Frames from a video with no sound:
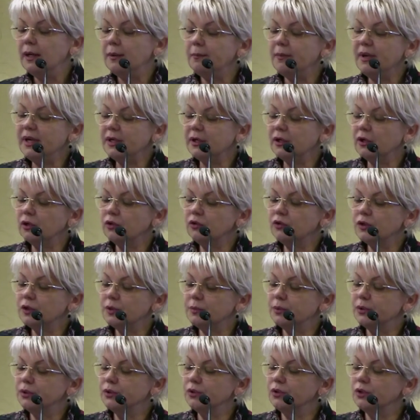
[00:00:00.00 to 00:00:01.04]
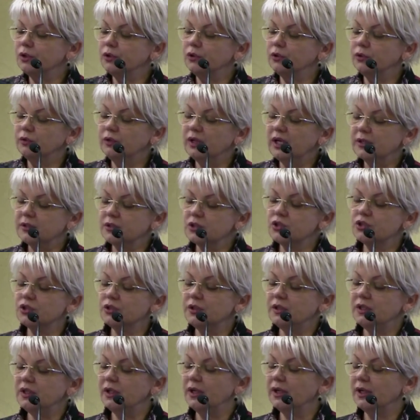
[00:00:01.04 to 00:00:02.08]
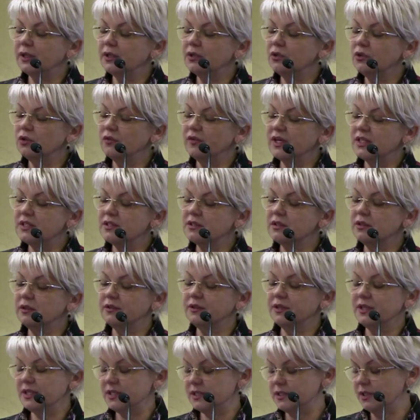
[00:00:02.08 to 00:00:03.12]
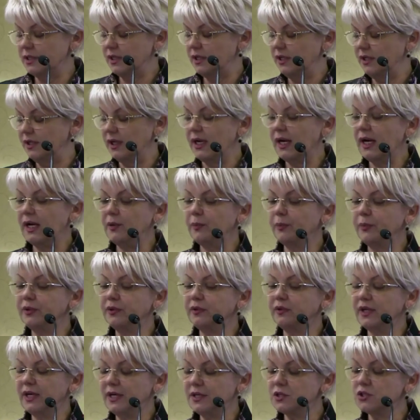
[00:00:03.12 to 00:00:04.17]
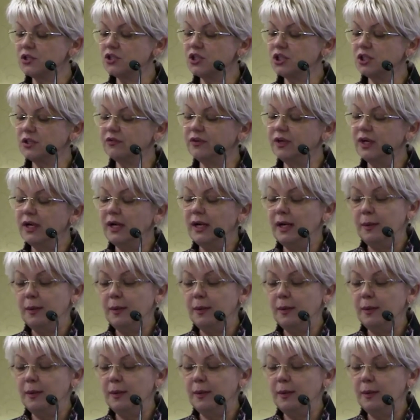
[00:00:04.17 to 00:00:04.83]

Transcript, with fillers: may contribute to a reduction in cardiovascular risk in hypertensive